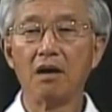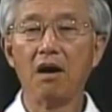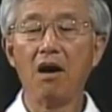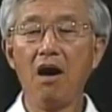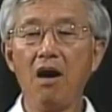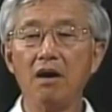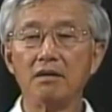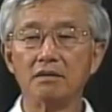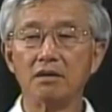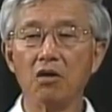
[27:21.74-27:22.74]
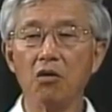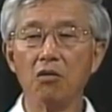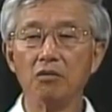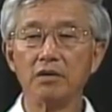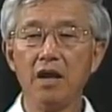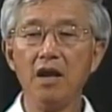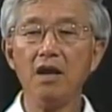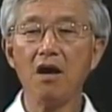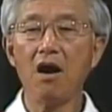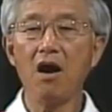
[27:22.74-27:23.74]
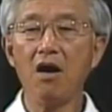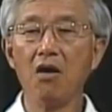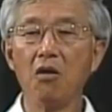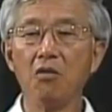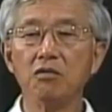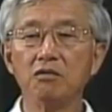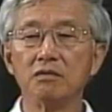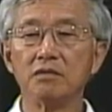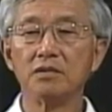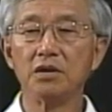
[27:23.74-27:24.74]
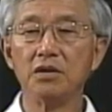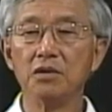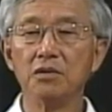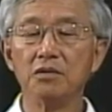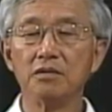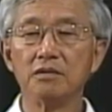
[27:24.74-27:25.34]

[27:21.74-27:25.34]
R-O, A-R-O-U.